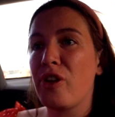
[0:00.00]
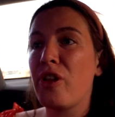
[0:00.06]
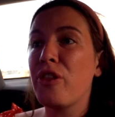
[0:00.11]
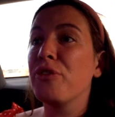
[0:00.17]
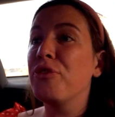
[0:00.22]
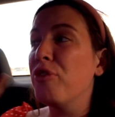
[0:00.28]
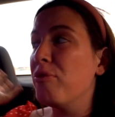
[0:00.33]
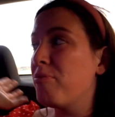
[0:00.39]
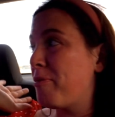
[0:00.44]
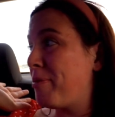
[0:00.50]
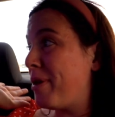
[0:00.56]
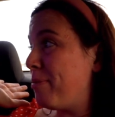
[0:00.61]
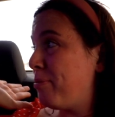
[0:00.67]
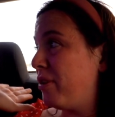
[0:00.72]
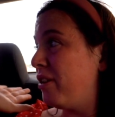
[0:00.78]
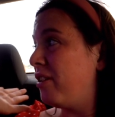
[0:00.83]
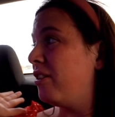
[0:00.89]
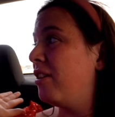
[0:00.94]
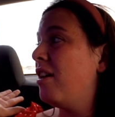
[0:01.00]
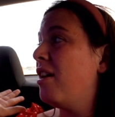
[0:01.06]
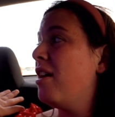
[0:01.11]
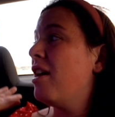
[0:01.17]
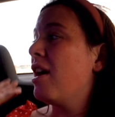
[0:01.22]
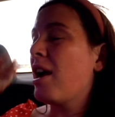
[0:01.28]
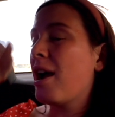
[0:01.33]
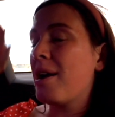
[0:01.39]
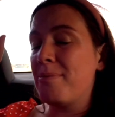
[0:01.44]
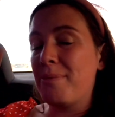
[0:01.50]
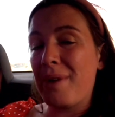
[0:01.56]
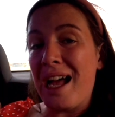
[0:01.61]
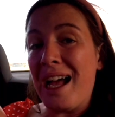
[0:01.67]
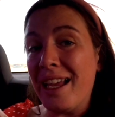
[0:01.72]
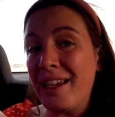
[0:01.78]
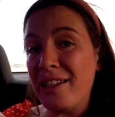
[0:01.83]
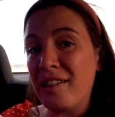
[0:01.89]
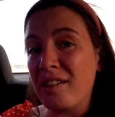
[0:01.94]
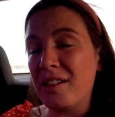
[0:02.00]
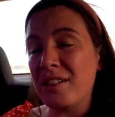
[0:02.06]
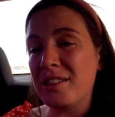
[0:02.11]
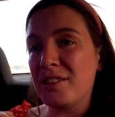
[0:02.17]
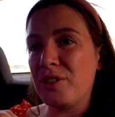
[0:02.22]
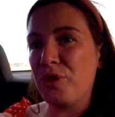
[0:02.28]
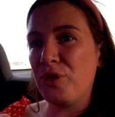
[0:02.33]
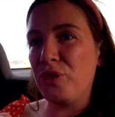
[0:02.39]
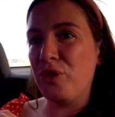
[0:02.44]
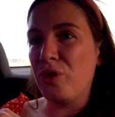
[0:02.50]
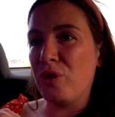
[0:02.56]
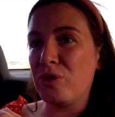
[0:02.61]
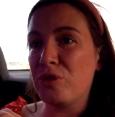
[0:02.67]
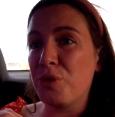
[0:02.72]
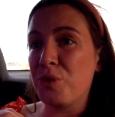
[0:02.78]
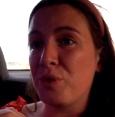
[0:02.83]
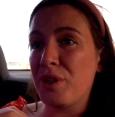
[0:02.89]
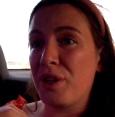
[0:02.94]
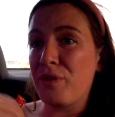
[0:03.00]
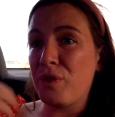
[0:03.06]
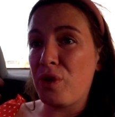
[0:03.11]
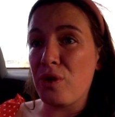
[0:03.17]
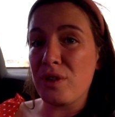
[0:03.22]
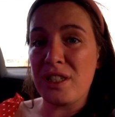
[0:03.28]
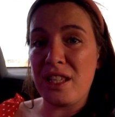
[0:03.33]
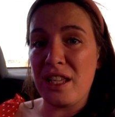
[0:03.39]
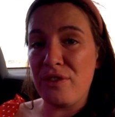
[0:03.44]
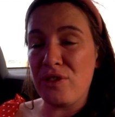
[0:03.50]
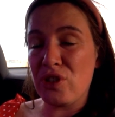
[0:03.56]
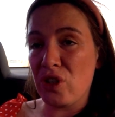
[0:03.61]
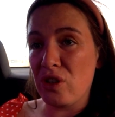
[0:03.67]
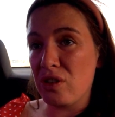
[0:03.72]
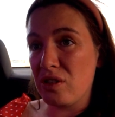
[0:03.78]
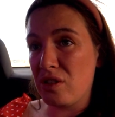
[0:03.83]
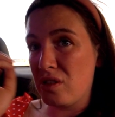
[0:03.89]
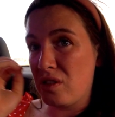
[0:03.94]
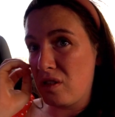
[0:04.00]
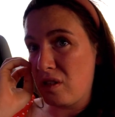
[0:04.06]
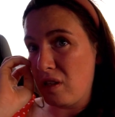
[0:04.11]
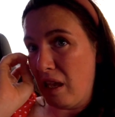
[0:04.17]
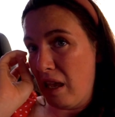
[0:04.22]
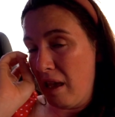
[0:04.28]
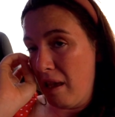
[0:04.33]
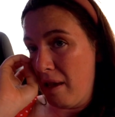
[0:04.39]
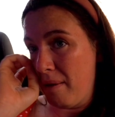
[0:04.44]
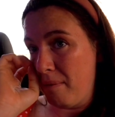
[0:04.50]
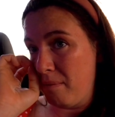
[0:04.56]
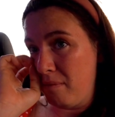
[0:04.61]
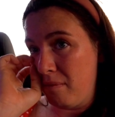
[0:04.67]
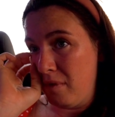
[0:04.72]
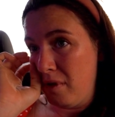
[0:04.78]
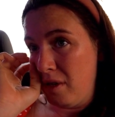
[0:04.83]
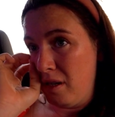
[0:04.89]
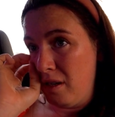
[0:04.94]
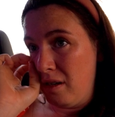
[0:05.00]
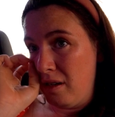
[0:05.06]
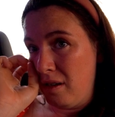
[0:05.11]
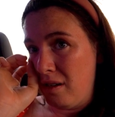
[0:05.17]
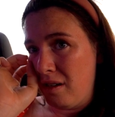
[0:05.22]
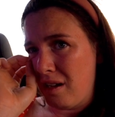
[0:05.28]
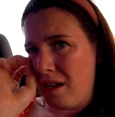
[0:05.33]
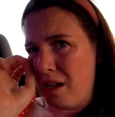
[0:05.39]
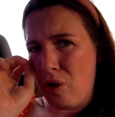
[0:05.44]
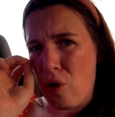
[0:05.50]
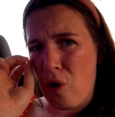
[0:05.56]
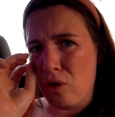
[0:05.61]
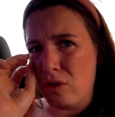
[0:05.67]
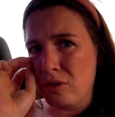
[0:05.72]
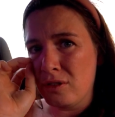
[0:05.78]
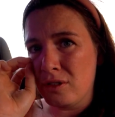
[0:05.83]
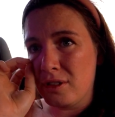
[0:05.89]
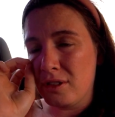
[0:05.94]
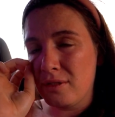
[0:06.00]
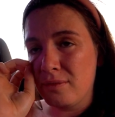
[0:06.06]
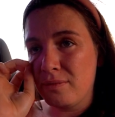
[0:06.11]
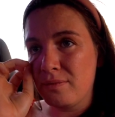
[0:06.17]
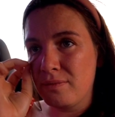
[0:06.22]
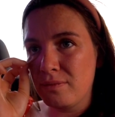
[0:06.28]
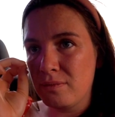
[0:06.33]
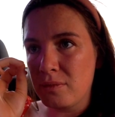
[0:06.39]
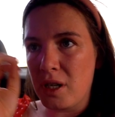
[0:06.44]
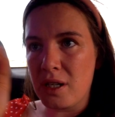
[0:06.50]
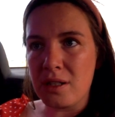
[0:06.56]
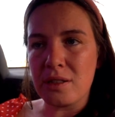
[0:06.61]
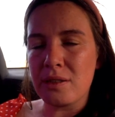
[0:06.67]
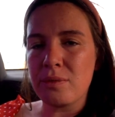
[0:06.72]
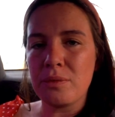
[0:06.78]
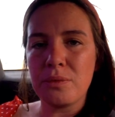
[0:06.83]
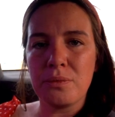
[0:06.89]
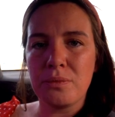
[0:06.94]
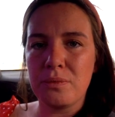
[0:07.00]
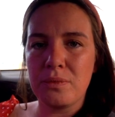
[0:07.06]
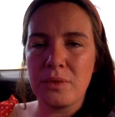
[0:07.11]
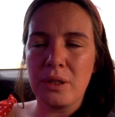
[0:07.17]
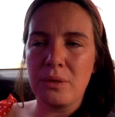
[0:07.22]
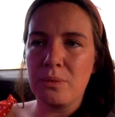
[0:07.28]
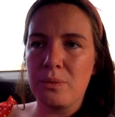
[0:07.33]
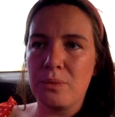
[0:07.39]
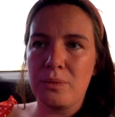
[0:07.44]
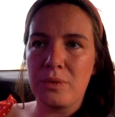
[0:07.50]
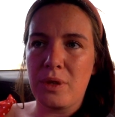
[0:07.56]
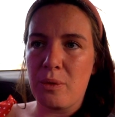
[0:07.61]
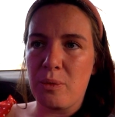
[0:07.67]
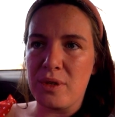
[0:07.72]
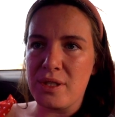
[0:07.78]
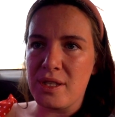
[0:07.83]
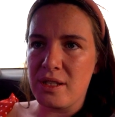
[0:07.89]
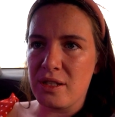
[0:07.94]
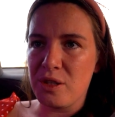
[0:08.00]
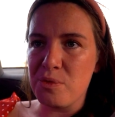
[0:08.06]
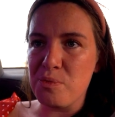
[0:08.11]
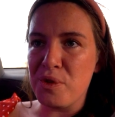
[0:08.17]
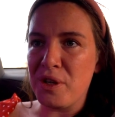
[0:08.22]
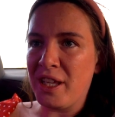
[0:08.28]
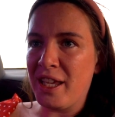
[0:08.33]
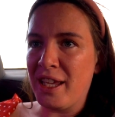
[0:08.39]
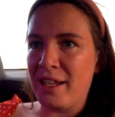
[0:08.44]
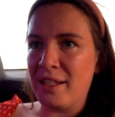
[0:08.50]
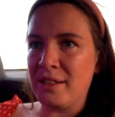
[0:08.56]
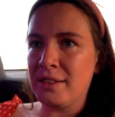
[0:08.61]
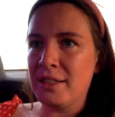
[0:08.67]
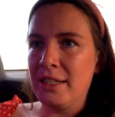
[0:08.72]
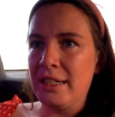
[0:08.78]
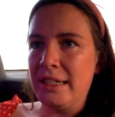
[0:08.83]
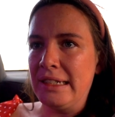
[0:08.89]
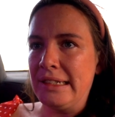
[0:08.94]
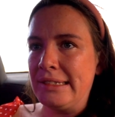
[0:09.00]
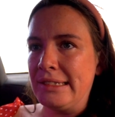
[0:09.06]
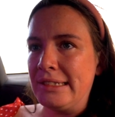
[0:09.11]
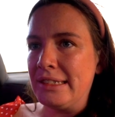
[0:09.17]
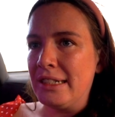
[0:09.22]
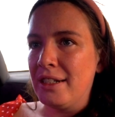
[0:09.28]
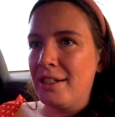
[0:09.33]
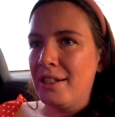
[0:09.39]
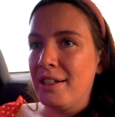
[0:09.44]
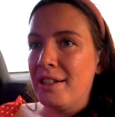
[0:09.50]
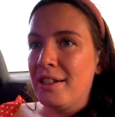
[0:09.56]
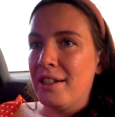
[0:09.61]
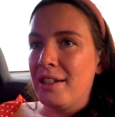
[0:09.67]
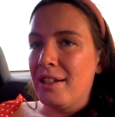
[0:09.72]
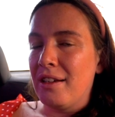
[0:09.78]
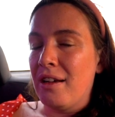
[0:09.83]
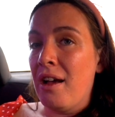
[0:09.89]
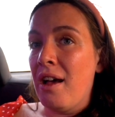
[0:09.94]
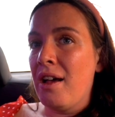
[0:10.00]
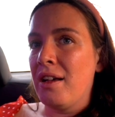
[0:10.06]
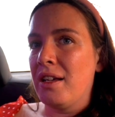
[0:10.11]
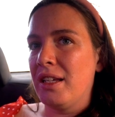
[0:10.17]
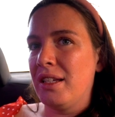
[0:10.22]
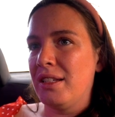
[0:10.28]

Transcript: another group of people come behind us who also don't have long sleeve shirts um, and goggles because it, that wasn't communicated. Ugh.